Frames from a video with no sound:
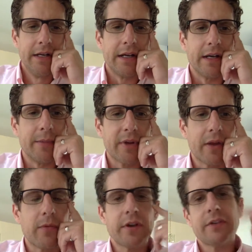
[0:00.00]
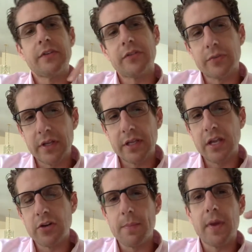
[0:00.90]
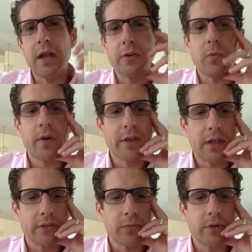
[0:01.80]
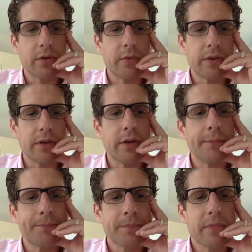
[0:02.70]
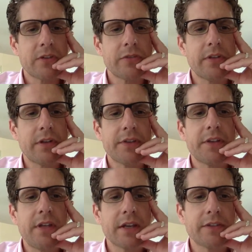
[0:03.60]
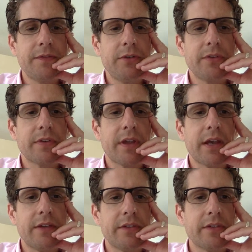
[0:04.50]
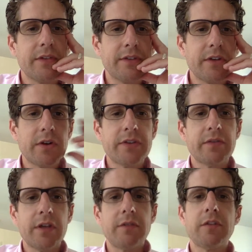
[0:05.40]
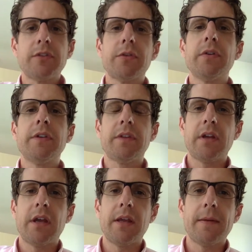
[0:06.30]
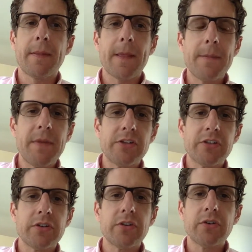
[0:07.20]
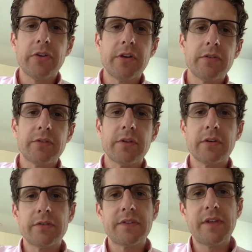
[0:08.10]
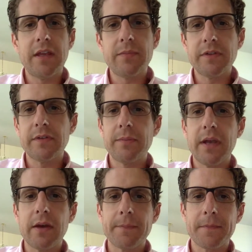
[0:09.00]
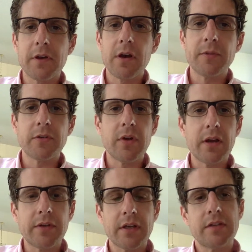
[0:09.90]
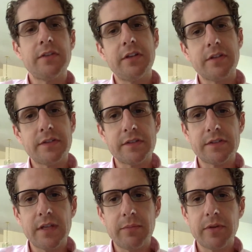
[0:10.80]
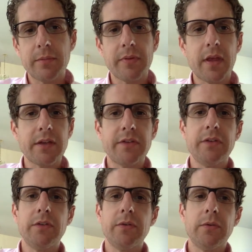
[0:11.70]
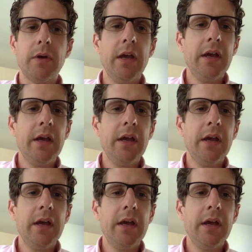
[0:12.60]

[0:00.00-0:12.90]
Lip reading: But I wanted to sort of get your mind working as we're going there. So then on the next few slides, it's the series of inventories that I mentioned earlier. So there's statements about common ground activity. Does this statement apply to you?